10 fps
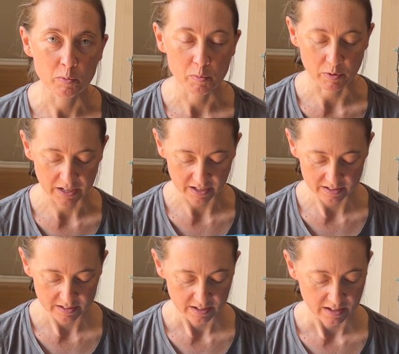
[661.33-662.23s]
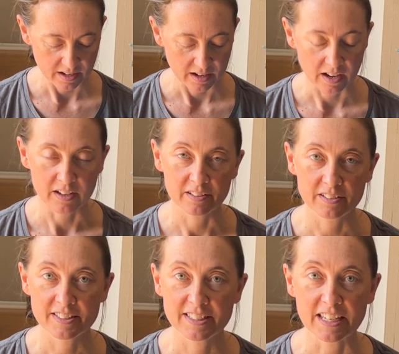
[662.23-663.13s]
be bringing. A
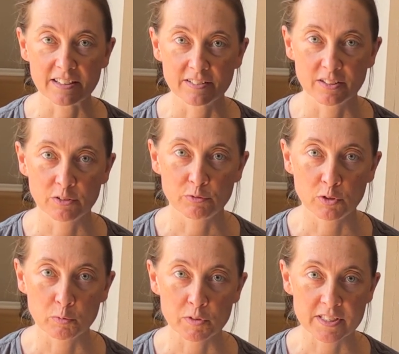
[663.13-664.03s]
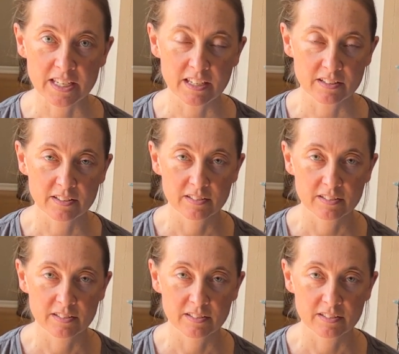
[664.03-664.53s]
little seat, a little foldable seat.